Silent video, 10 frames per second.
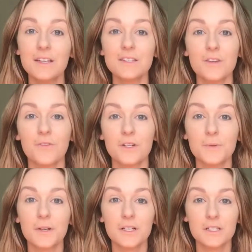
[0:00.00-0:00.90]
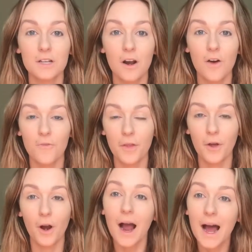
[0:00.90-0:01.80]
So first we're going to start off with
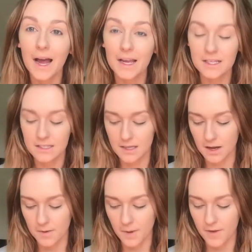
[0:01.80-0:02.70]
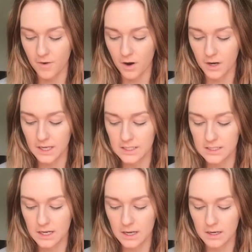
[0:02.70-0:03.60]
our eyes. I've already
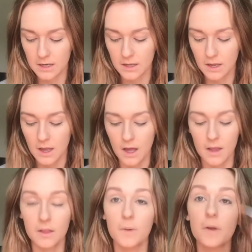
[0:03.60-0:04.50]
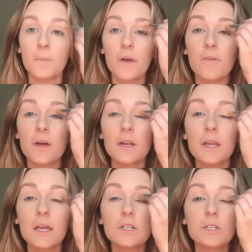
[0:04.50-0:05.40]
done a little bit of my
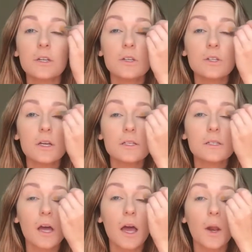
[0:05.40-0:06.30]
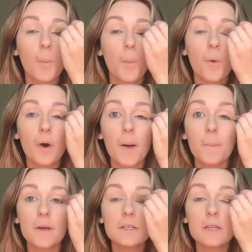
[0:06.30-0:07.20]
foundation just to kind of prep
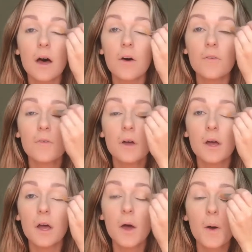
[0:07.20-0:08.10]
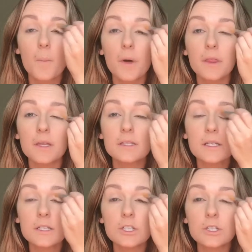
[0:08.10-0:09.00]
myself. But this
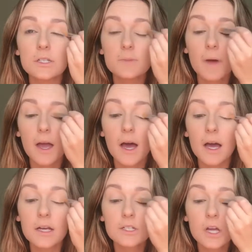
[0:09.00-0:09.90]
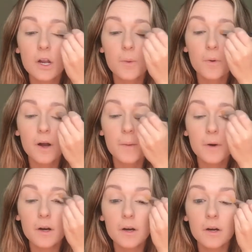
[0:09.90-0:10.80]
is just my eyeshadow
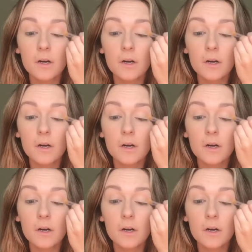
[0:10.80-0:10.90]
primer.